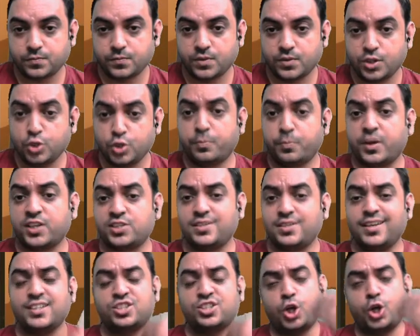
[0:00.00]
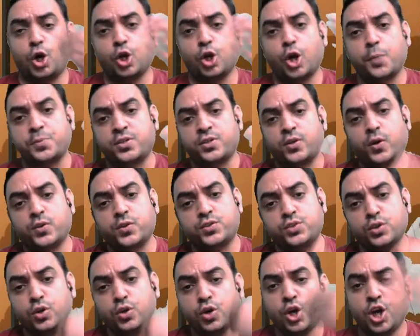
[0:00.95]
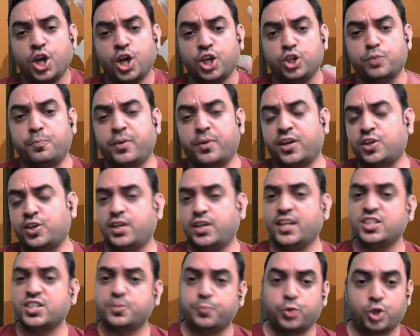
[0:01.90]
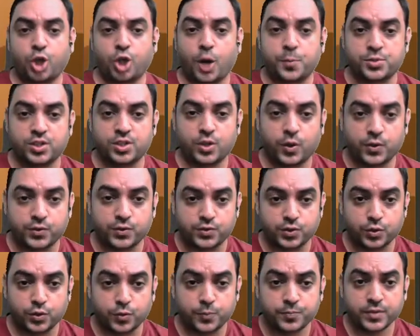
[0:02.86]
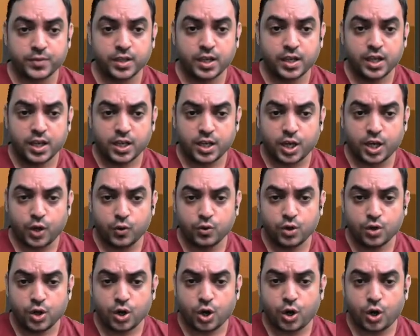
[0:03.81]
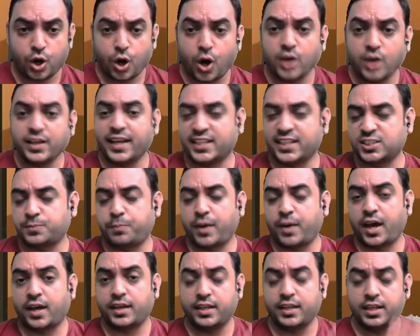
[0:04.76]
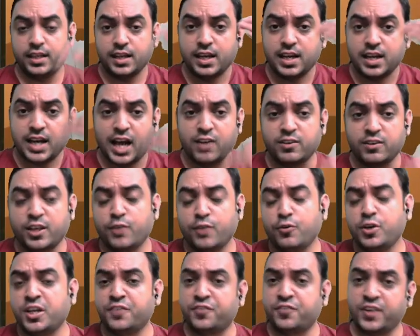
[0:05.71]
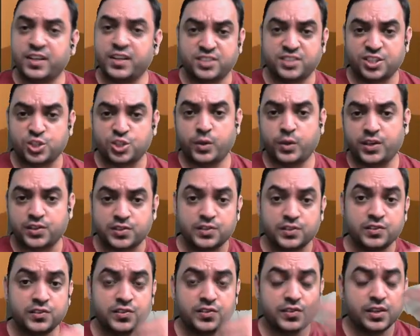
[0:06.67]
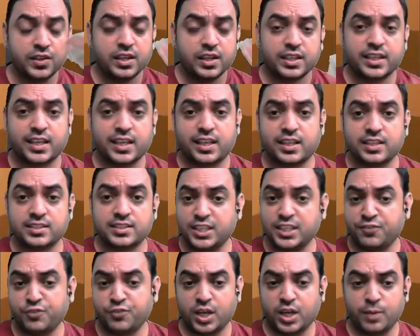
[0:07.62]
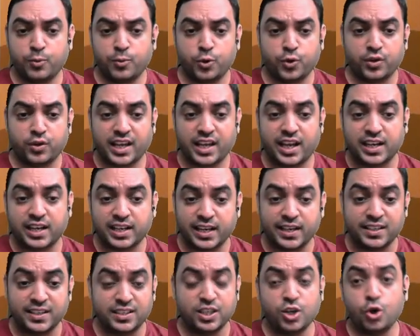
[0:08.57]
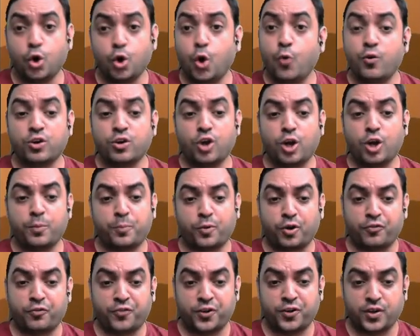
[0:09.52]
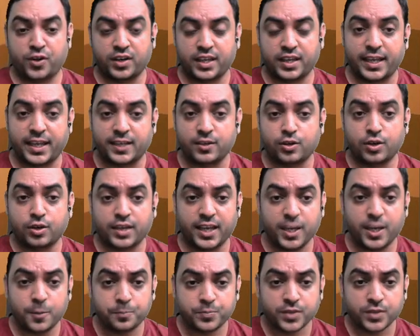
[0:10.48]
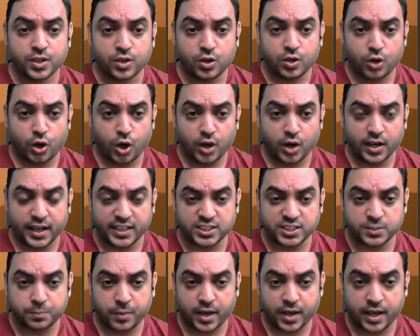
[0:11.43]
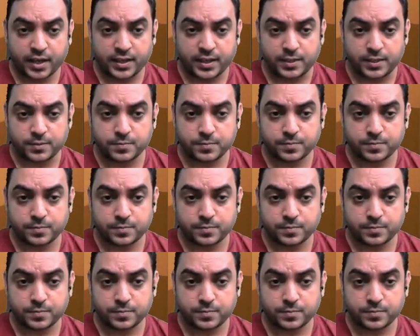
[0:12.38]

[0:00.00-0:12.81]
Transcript: You purchased call option also, you purchased put option also. Now, on expiry, I'll give you different situations. See if you're able to calculate the overall profit or gain. Okay? On expiry,